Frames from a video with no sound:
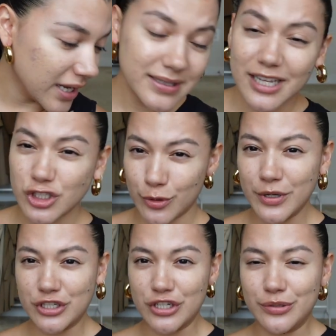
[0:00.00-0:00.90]
That's our
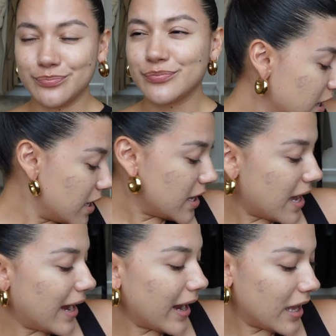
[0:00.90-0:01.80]
mission.
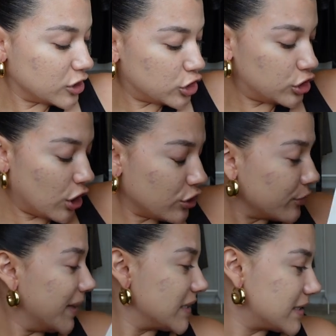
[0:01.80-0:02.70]
I got so
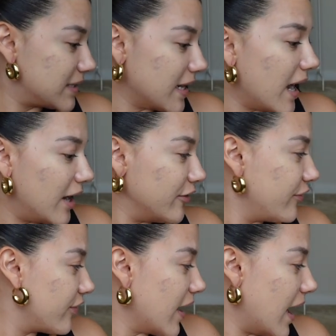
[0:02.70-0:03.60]
much
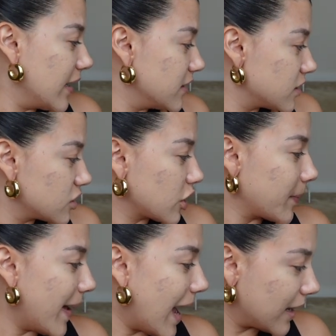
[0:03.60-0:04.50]
stuff that I need to start
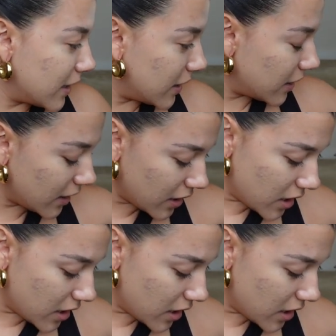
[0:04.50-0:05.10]
packing,